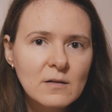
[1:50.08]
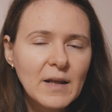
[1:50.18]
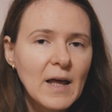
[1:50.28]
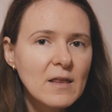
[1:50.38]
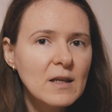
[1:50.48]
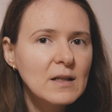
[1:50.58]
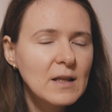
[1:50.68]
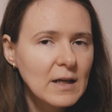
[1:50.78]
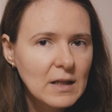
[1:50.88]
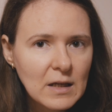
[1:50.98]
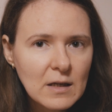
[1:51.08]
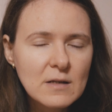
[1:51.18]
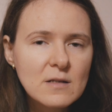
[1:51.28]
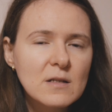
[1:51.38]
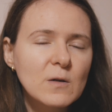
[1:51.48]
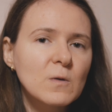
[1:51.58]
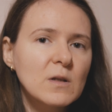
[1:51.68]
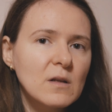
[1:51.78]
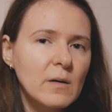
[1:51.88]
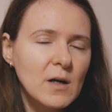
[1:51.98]
And I think that is the
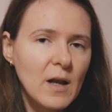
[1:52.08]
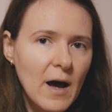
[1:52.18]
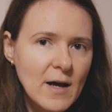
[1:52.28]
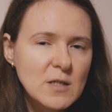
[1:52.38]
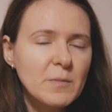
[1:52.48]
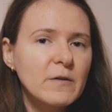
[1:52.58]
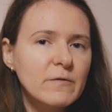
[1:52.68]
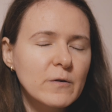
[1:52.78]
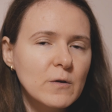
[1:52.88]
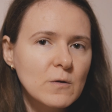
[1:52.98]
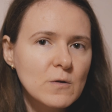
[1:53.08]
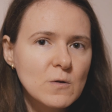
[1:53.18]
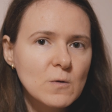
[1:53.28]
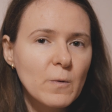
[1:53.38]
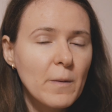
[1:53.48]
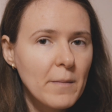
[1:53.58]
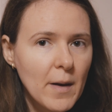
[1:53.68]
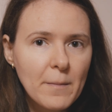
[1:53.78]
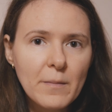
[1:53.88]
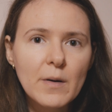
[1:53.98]
critical aspect for you to
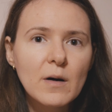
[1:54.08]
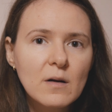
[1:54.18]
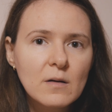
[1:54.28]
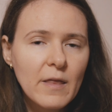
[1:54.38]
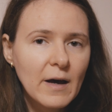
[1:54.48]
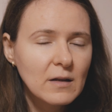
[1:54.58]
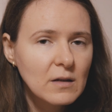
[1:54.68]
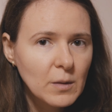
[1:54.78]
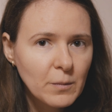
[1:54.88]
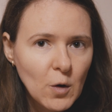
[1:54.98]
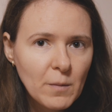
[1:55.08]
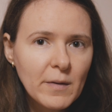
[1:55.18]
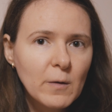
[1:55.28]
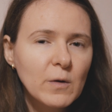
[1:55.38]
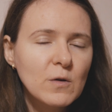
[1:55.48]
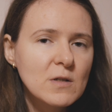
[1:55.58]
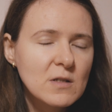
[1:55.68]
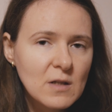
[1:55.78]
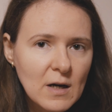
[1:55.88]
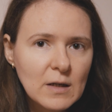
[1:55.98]
remember, that in a moment when you're
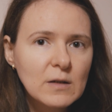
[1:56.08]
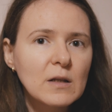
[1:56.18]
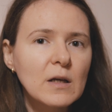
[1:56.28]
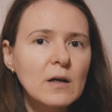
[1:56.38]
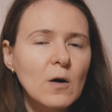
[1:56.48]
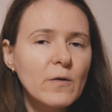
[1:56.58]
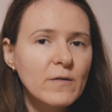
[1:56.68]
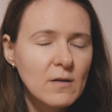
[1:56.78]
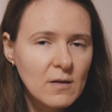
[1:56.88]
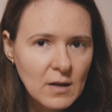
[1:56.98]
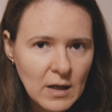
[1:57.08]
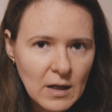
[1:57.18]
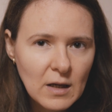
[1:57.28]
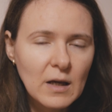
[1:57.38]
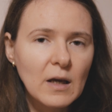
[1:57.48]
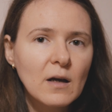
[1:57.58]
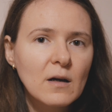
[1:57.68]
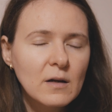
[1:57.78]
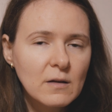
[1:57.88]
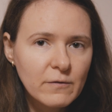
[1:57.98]
starting overthinking
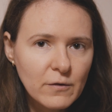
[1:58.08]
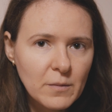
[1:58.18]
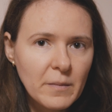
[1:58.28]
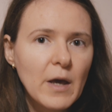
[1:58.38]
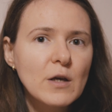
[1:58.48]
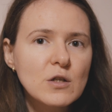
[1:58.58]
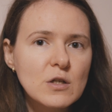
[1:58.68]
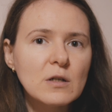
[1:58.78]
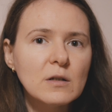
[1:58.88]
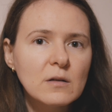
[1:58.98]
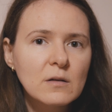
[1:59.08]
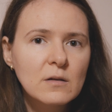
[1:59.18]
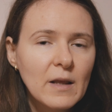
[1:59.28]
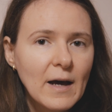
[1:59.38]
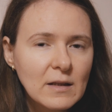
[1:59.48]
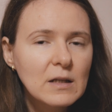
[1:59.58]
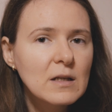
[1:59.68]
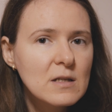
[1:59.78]
an information, that in